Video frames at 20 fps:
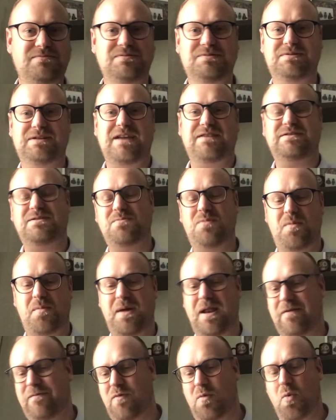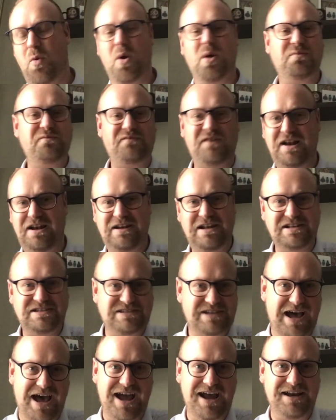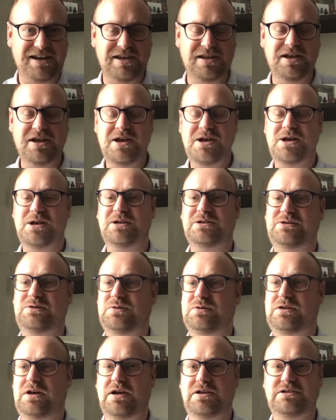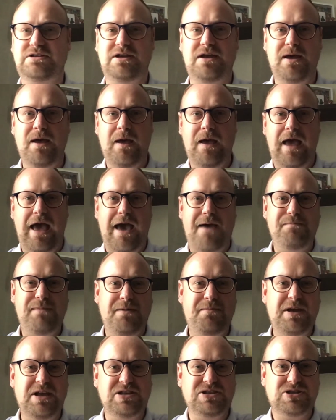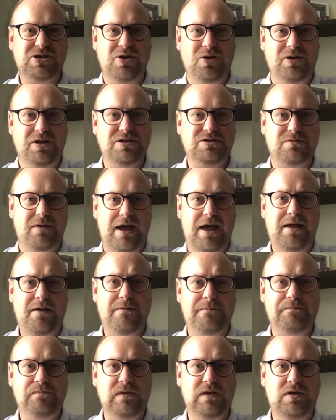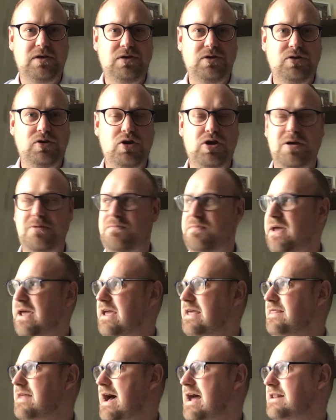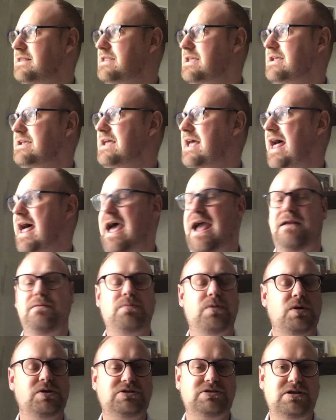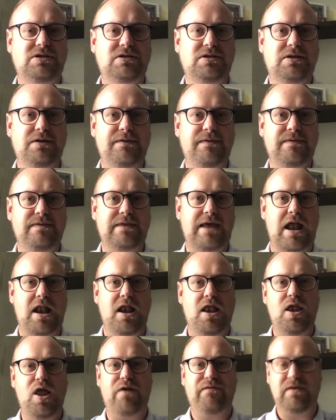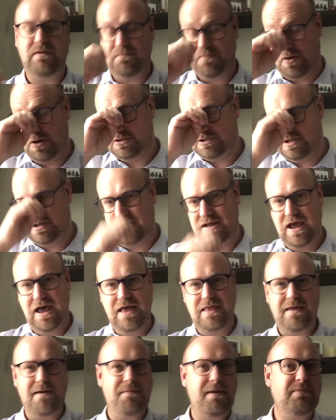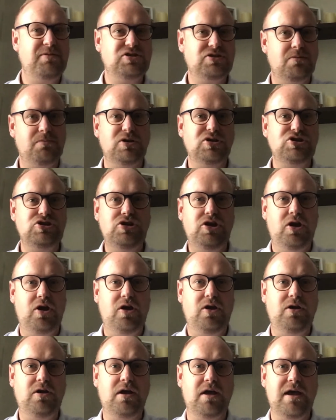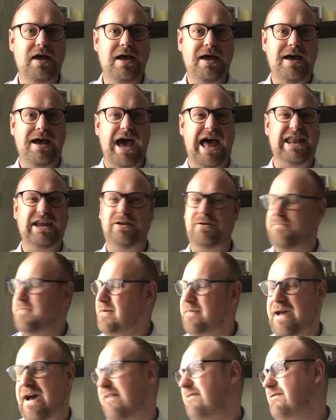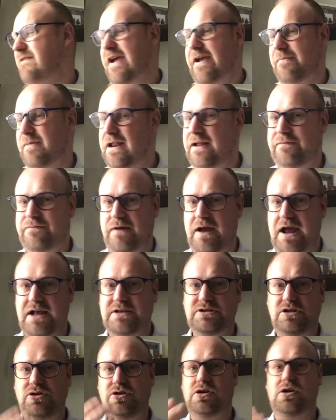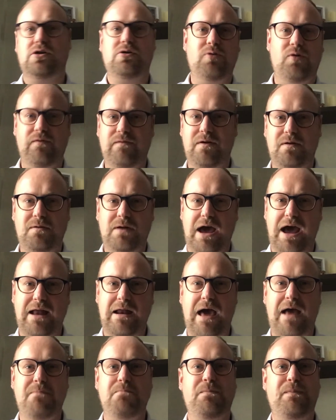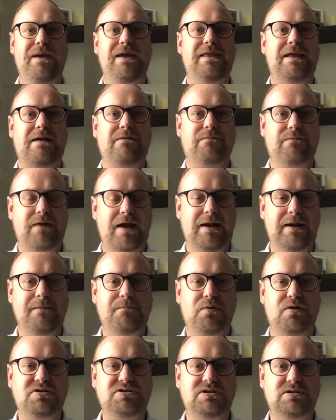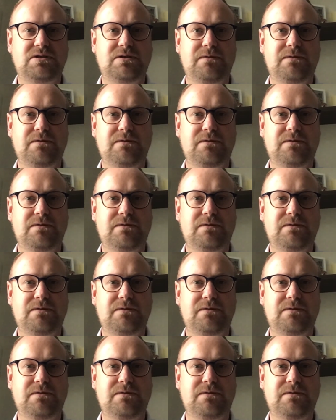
gives them a bit of a warm feeling inside. So it does. And maybe in school as well, you could be that kind person, that loving person that maybe someone new and they don't maybe have very many friends, and you could go over and be that friendly person,